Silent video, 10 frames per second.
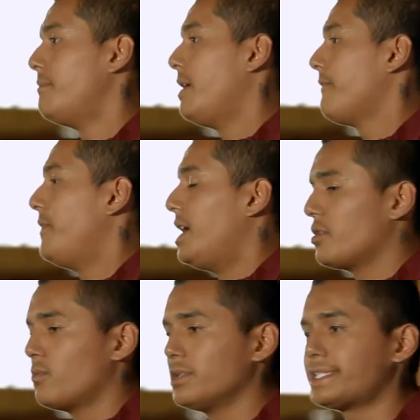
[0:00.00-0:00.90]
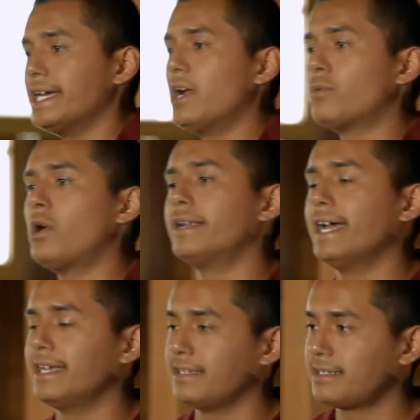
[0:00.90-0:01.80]
My father was a heroin
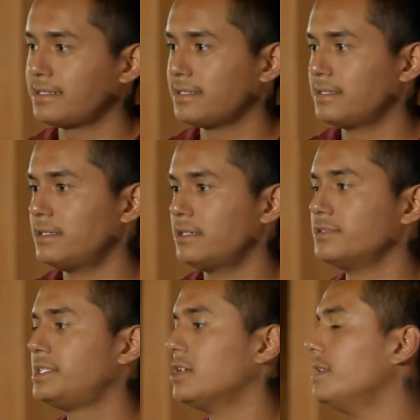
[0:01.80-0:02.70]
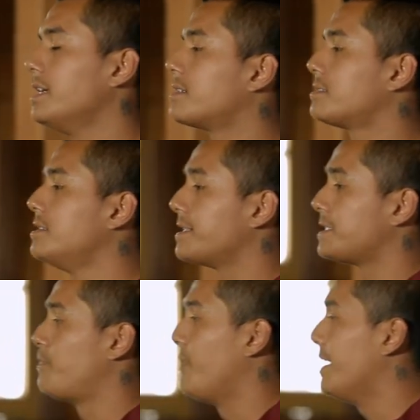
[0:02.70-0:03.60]
addict until liquor took
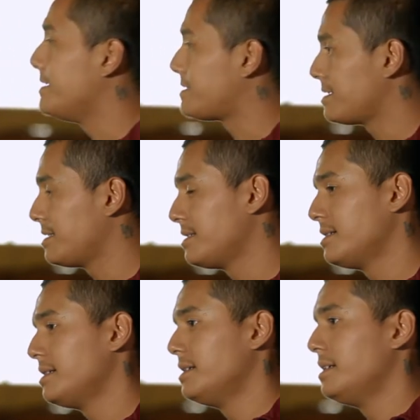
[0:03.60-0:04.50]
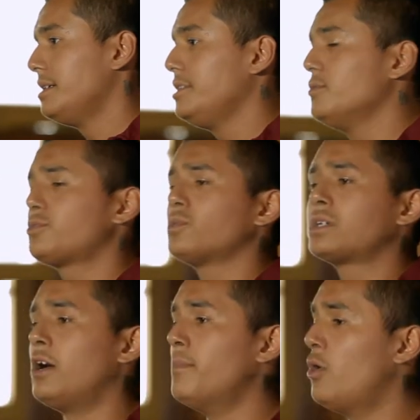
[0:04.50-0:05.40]
its place. He used to
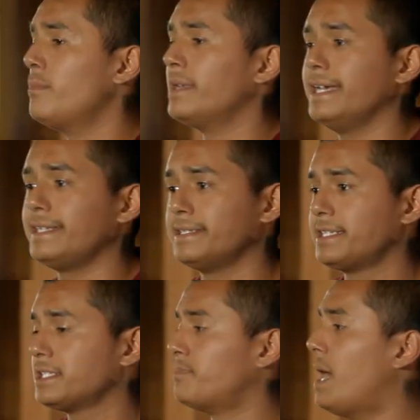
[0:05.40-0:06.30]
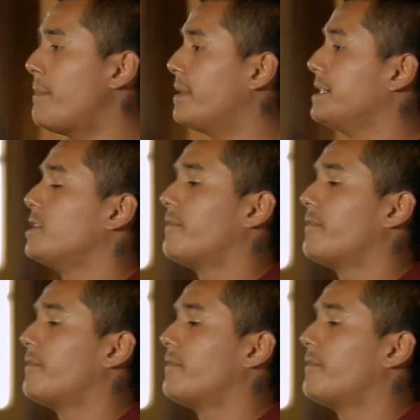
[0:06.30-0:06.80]
come home late and diss mama in